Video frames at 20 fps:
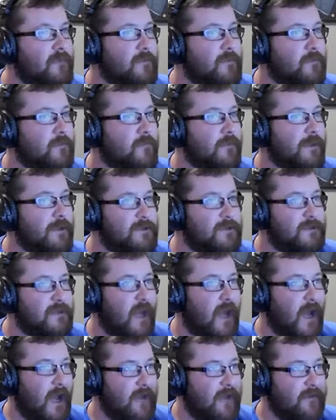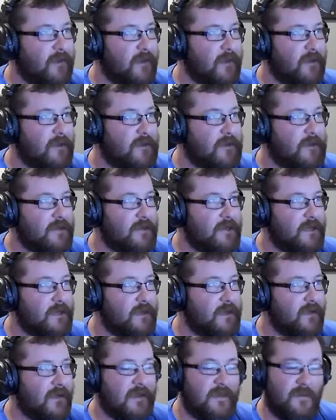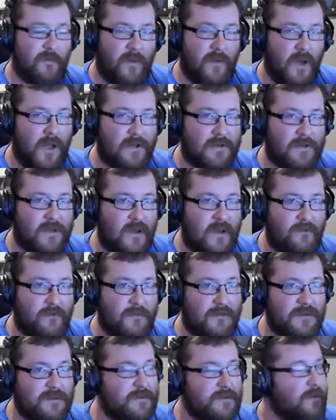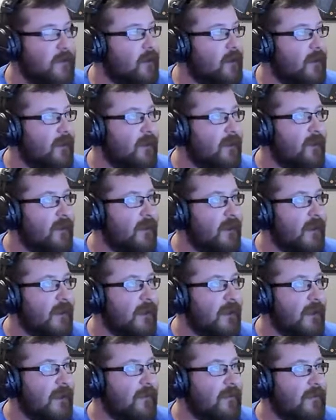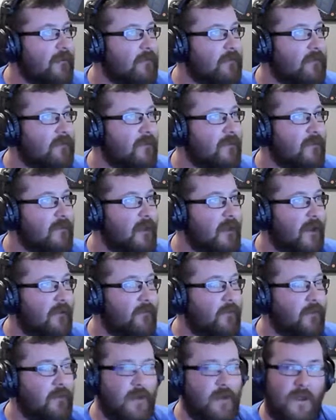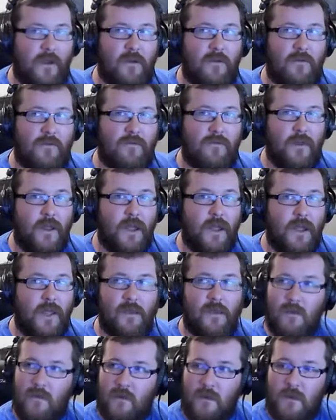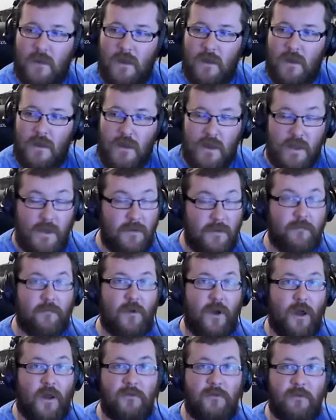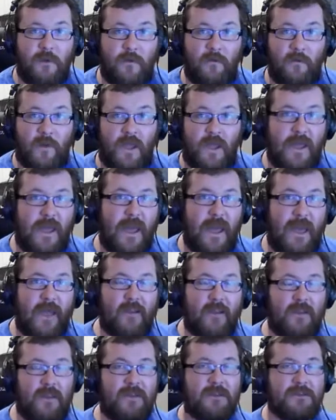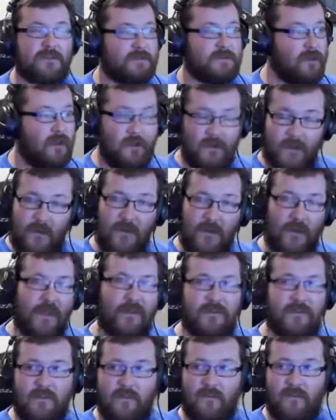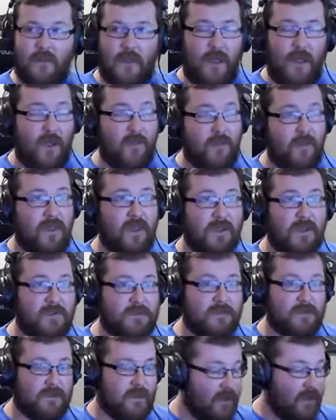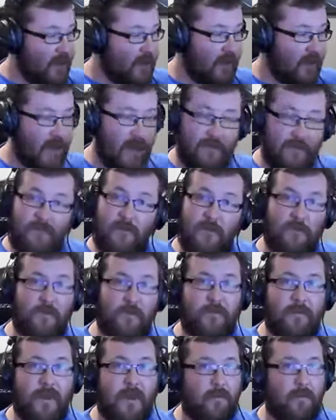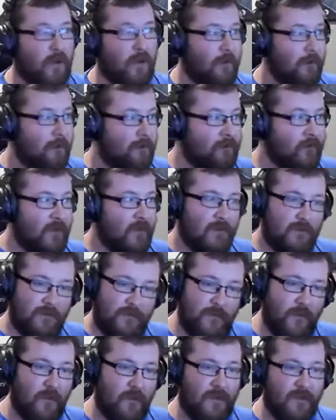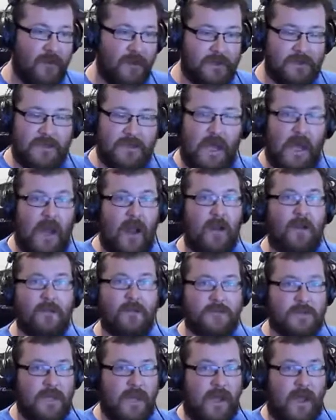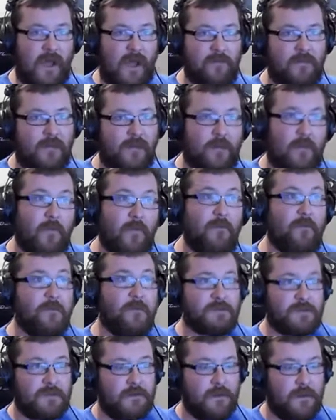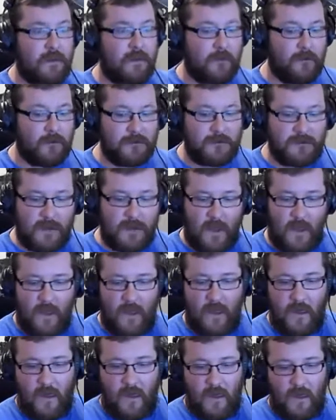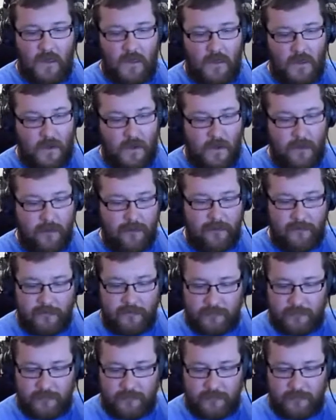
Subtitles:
to reach the height that it did in the box office and the level of like camaraderie we had as a collective. Because if you remember, during the entire time that the movie was in theaters, for